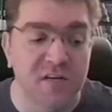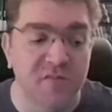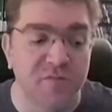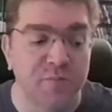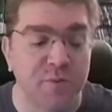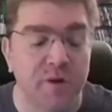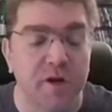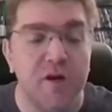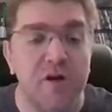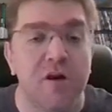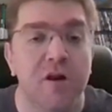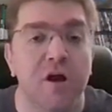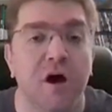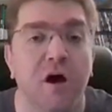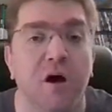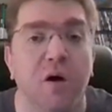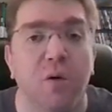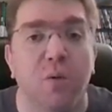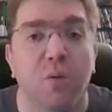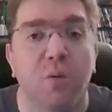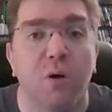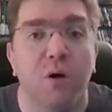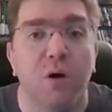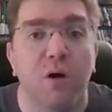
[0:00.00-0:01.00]
But
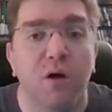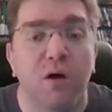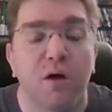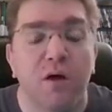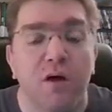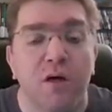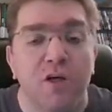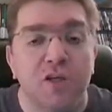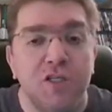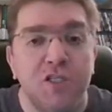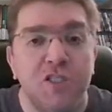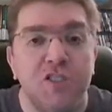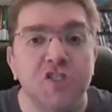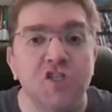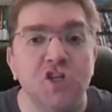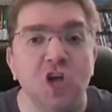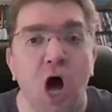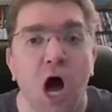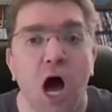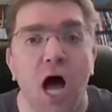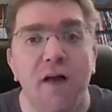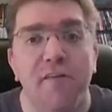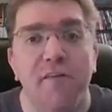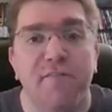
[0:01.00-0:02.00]
no, she's
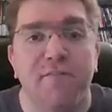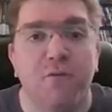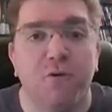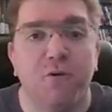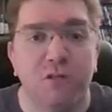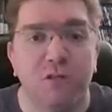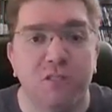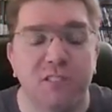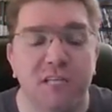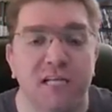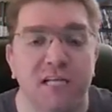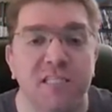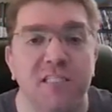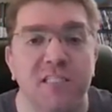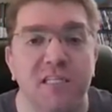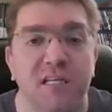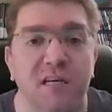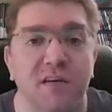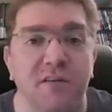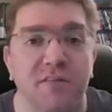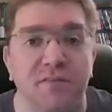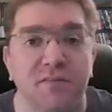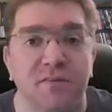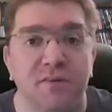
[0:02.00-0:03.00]
not force
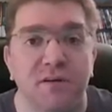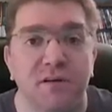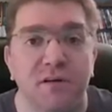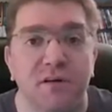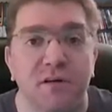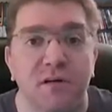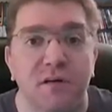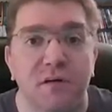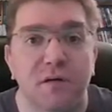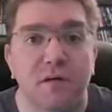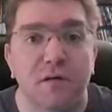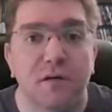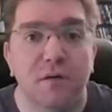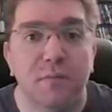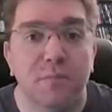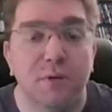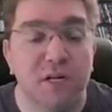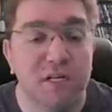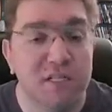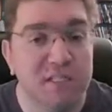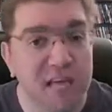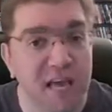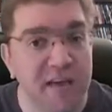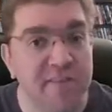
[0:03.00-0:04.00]
sensitive.
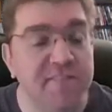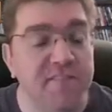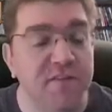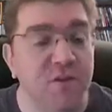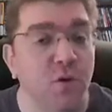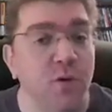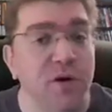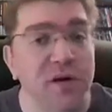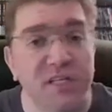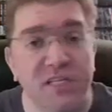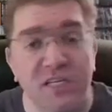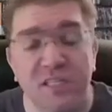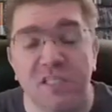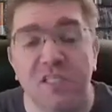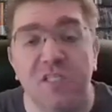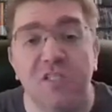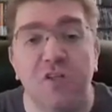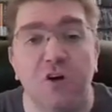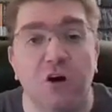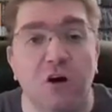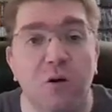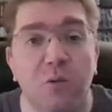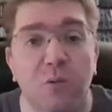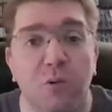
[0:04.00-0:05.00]
But in Dave Filoni, Disney
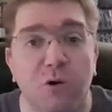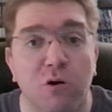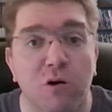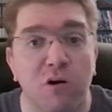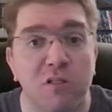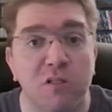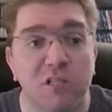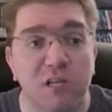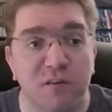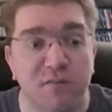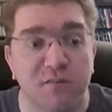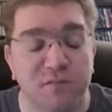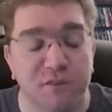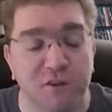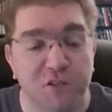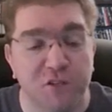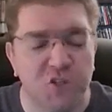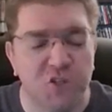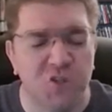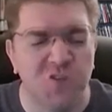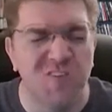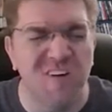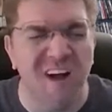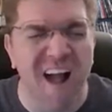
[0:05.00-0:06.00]
Star Wars, if you
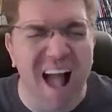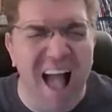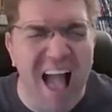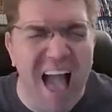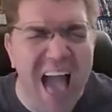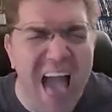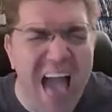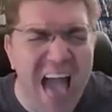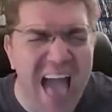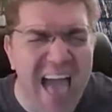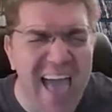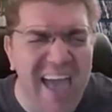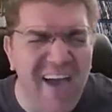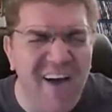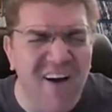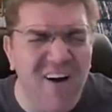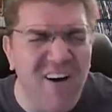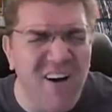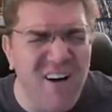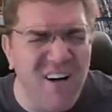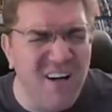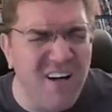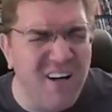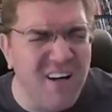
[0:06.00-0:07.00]
try
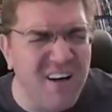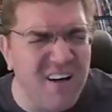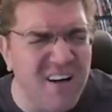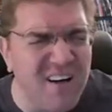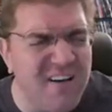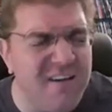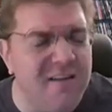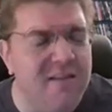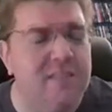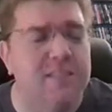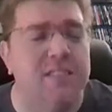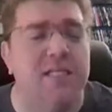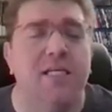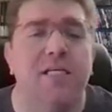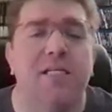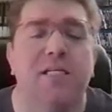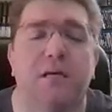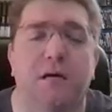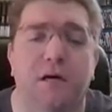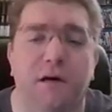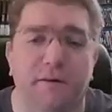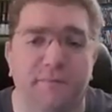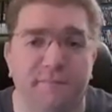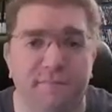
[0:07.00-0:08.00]
hard
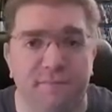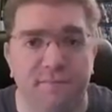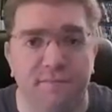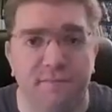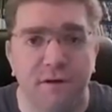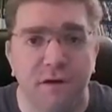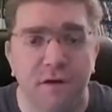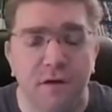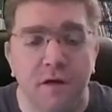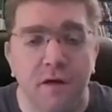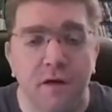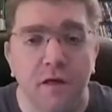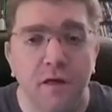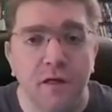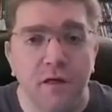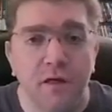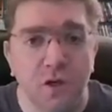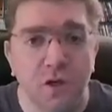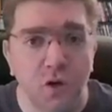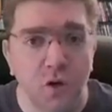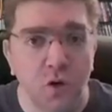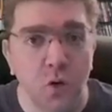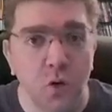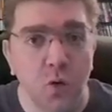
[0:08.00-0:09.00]
enough,
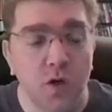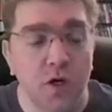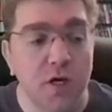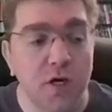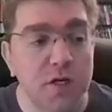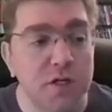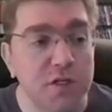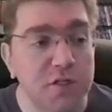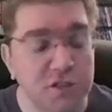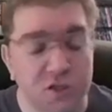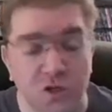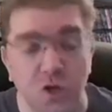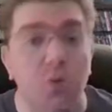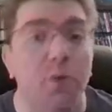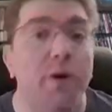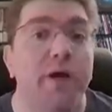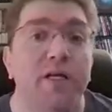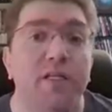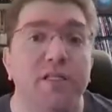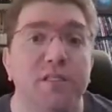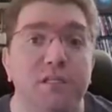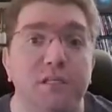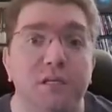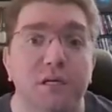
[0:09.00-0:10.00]
you can do it.